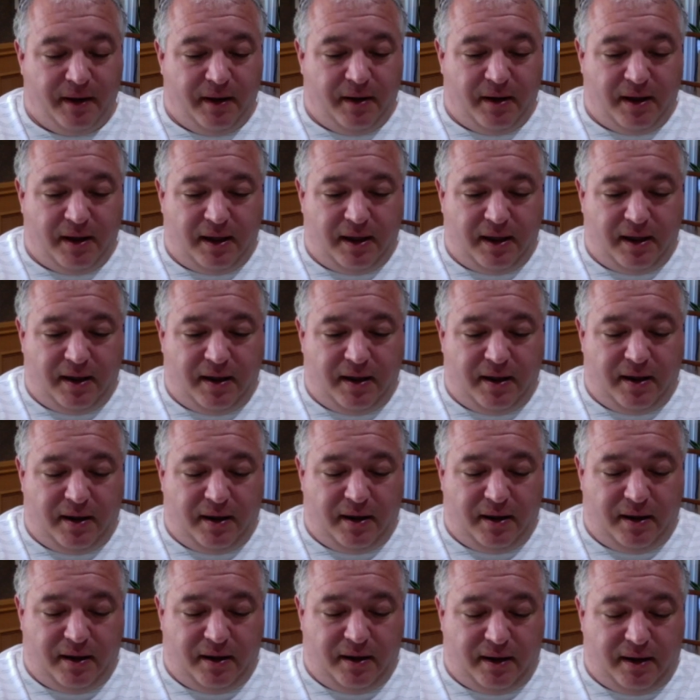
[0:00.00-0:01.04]

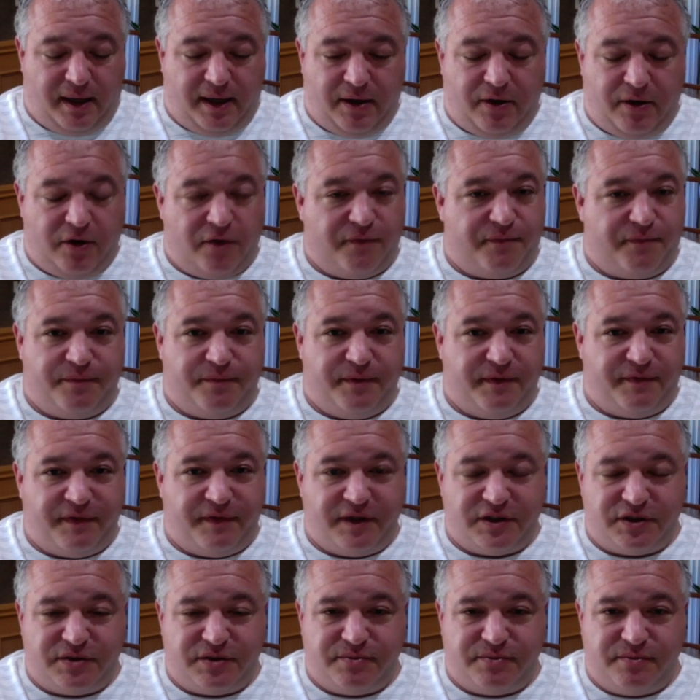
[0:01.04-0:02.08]
uh, I don't know if it
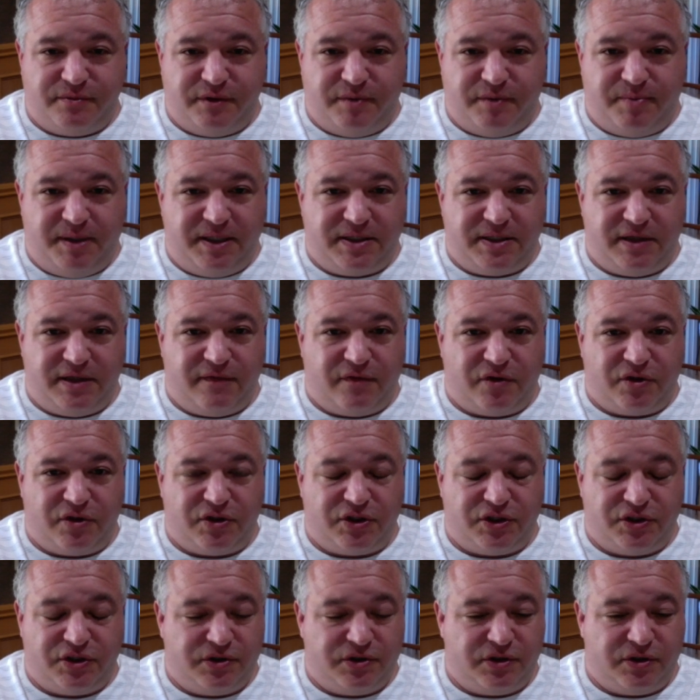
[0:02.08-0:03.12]
the PC
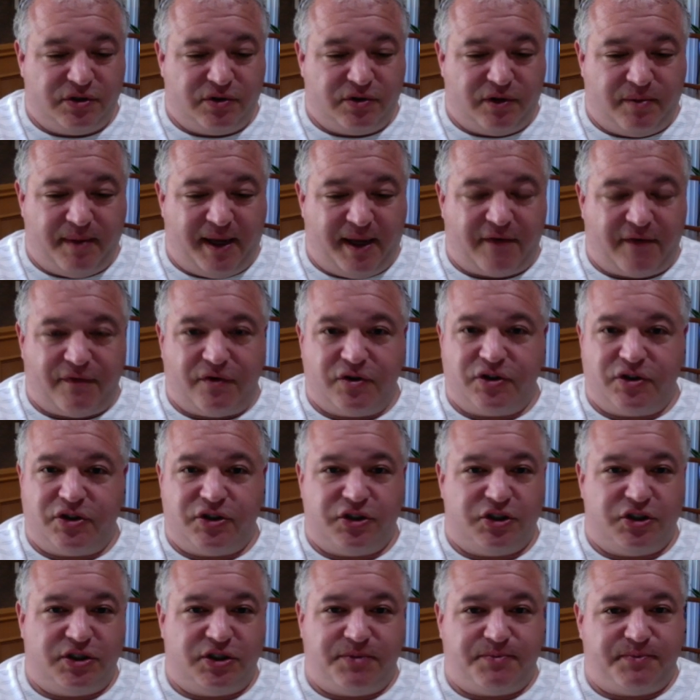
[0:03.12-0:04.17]
version or the Mac version
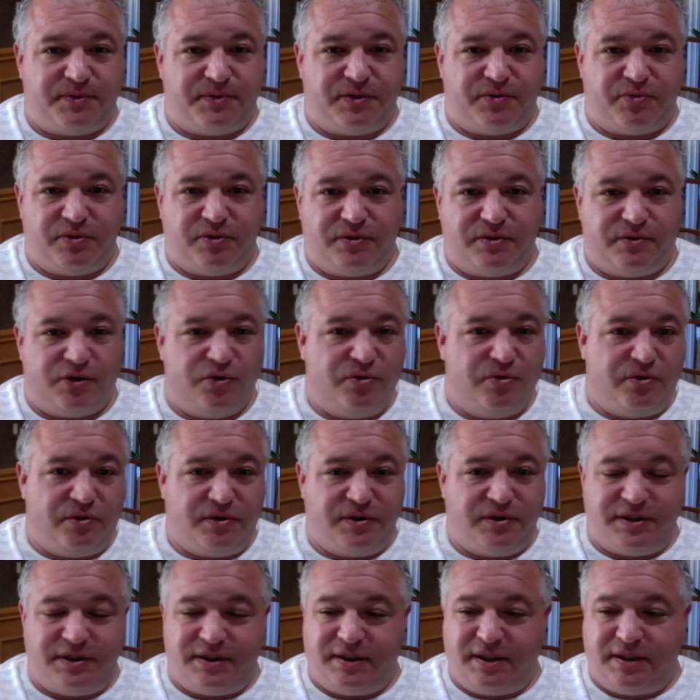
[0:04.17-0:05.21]
ships with
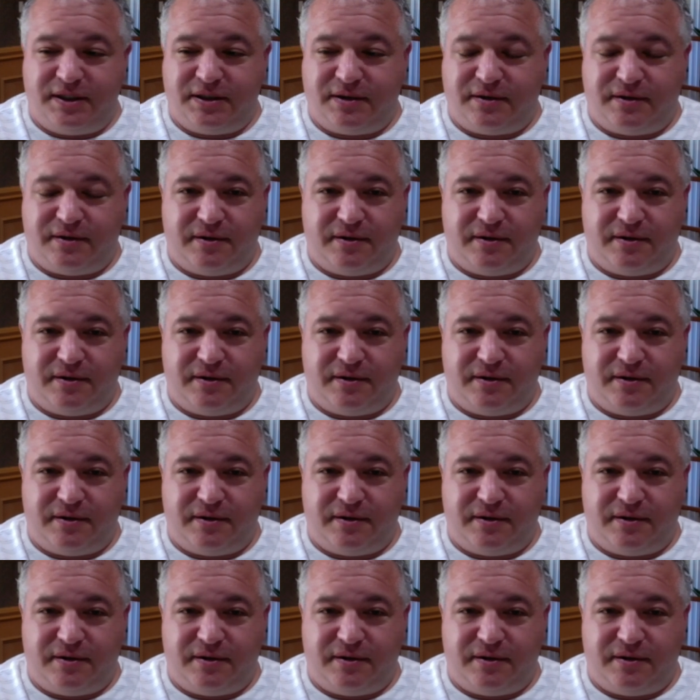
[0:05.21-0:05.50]
tools that